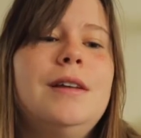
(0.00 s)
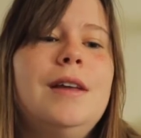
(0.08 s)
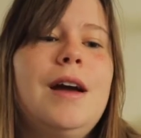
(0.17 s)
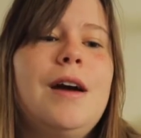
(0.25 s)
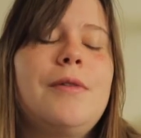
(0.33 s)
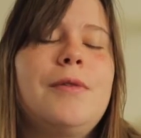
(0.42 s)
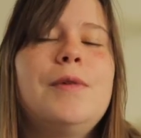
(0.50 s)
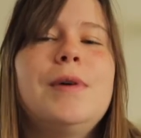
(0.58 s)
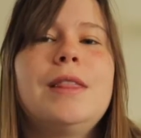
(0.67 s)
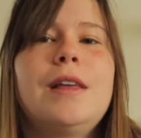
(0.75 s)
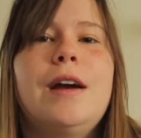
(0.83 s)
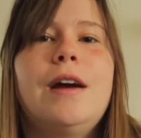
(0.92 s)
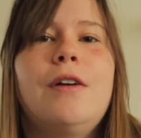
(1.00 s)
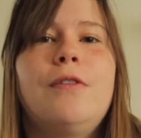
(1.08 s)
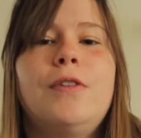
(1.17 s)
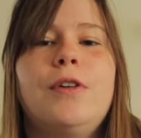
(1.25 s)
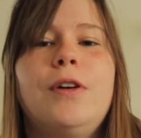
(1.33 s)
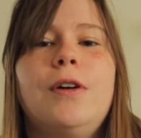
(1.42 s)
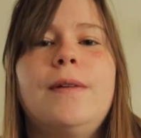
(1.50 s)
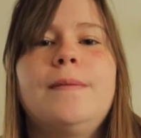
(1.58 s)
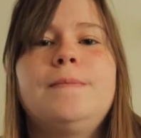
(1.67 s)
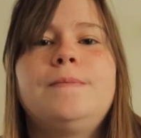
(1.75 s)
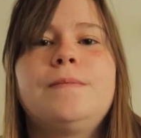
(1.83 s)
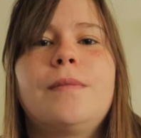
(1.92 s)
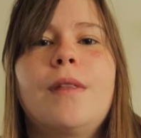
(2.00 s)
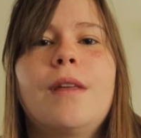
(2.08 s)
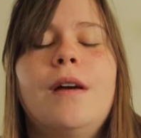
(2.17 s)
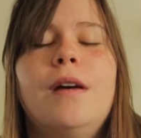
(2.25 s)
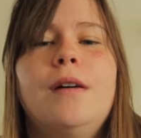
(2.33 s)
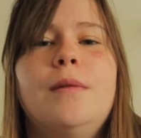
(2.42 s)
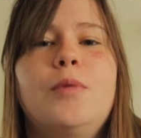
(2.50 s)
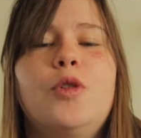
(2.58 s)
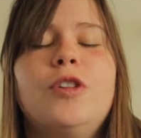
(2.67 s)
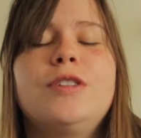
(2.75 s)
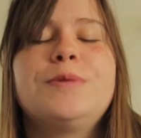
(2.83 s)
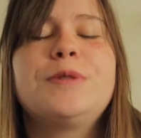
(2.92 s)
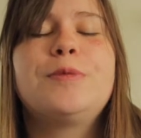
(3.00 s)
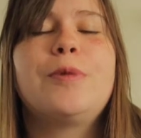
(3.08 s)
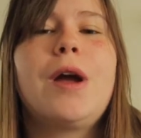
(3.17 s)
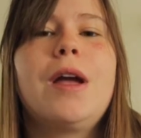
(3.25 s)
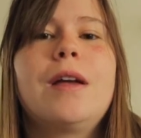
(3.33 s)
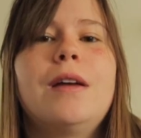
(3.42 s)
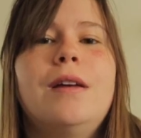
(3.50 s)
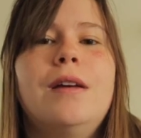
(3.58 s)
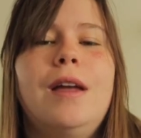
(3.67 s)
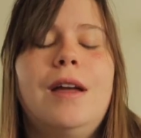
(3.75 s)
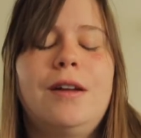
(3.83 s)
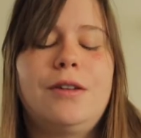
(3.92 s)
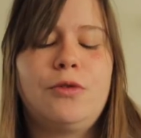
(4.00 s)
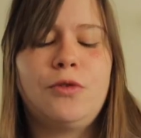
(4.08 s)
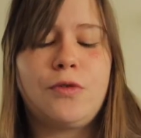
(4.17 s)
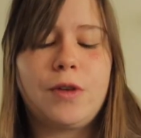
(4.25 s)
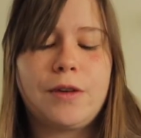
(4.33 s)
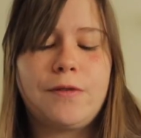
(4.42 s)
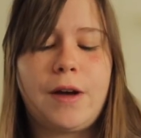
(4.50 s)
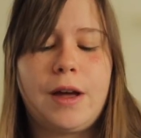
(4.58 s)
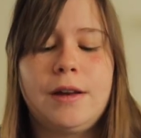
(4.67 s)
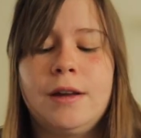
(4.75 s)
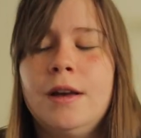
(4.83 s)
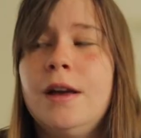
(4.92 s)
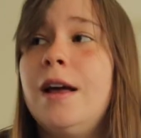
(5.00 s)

Yeah, we went there over Christmas break, and it was really fun.